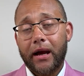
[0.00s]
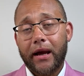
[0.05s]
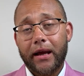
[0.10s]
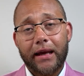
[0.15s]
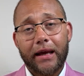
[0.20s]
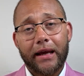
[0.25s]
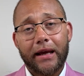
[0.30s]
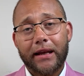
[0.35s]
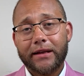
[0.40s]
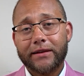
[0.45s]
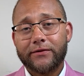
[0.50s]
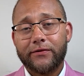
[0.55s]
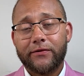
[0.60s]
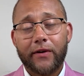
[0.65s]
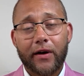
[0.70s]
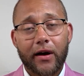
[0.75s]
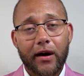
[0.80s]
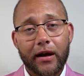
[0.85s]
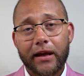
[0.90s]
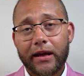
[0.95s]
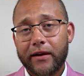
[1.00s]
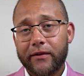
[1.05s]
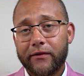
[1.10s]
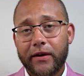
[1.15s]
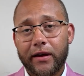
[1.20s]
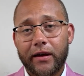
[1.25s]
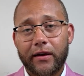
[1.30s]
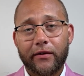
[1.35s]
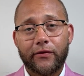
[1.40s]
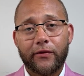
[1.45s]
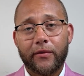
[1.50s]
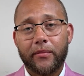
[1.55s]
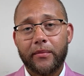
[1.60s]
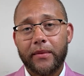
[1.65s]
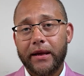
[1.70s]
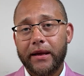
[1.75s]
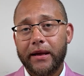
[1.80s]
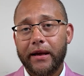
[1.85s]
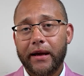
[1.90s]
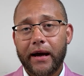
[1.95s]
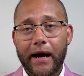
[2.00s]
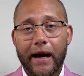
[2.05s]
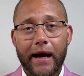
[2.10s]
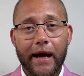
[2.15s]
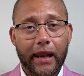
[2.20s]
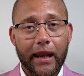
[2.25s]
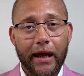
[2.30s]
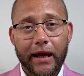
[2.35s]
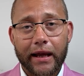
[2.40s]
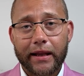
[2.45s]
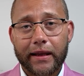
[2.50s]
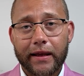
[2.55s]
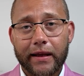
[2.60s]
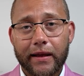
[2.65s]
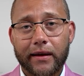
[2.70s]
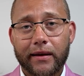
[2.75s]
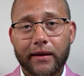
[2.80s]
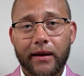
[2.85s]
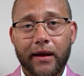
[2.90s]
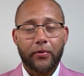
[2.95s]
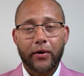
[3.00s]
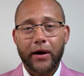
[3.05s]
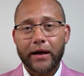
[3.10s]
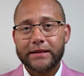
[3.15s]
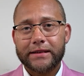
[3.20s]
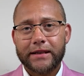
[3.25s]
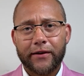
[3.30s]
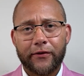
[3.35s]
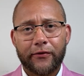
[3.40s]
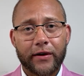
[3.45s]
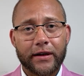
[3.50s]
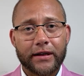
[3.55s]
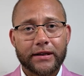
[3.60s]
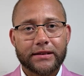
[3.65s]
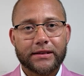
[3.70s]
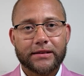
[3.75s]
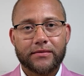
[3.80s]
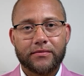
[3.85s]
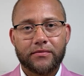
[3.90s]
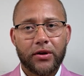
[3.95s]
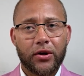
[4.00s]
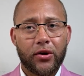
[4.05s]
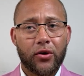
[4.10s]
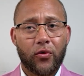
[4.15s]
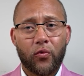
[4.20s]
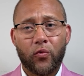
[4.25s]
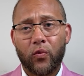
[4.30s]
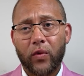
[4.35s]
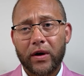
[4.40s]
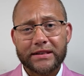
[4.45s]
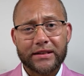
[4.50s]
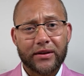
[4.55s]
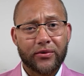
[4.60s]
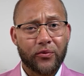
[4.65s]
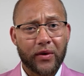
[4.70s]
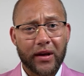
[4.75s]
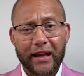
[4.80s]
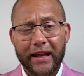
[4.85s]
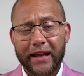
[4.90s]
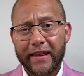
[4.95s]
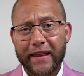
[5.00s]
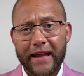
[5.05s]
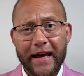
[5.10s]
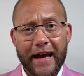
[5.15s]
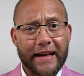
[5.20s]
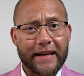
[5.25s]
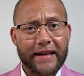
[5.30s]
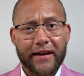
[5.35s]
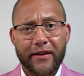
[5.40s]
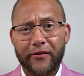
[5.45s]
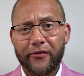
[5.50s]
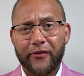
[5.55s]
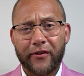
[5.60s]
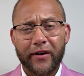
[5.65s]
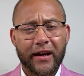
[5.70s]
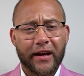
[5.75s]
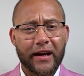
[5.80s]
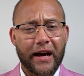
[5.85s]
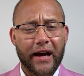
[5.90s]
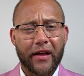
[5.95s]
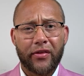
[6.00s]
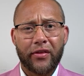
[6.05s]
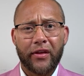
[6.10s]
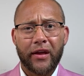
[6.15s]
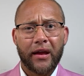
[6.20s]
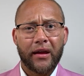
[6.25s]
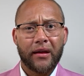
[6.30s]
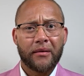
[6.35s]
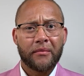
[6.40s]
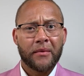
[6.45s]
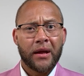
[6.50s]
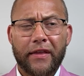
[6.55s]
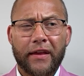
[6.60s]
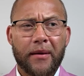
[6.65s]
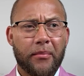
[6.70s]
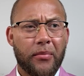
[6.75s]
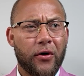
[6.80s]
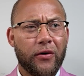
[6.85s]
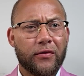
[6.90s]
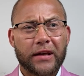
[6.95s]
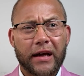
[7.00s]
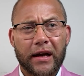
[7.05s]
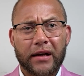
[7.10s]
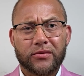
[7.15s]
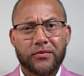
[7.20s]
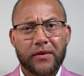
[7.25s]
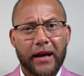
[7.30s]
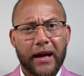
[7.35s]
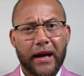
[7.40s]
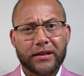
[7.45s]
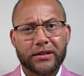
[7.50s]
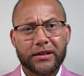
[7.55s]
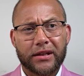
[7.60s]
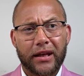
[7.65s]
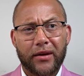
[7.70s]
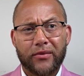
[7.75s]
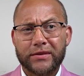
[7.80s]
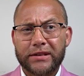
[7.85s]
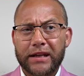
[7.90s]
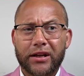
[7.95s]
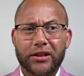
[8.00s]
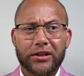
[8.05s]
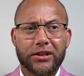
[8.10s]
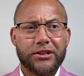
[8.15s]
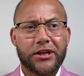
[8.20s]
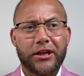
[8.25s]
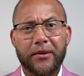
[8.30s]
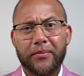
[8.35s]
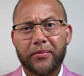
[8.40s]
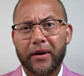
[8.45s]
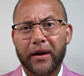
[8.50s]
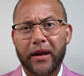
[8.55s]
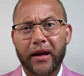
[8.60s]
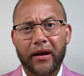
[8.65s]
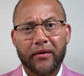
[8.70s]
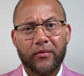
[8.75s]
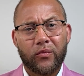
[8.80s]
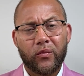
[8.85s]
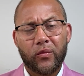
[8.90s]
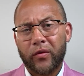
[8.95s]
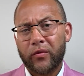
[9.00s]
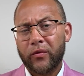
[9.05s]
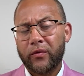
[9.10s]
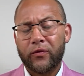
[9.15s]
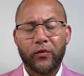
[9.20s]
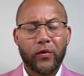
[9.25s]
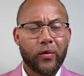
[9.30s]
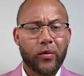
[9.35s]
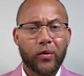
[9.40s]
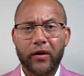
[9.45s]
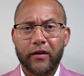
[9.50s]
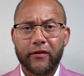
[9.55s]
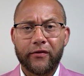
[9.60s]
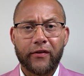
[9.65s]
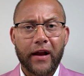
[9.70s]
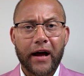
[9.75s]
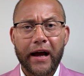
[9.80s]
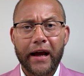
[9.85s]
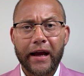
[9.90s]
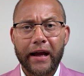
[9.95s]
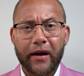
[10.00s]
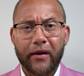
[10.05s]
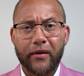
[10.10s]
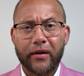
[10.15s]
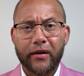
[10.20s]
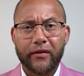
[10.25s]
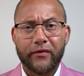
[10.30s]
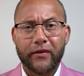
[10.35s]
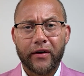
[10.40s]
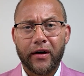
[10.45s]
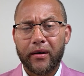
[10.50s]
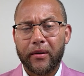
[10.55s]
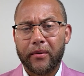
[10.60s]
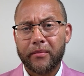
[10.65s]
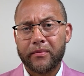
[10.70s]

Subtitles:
again, it's very convenient for me. I liked it. The price difference, you know, wasn't really that different. I think both times it was actually cheaper than if we were gonna fly out of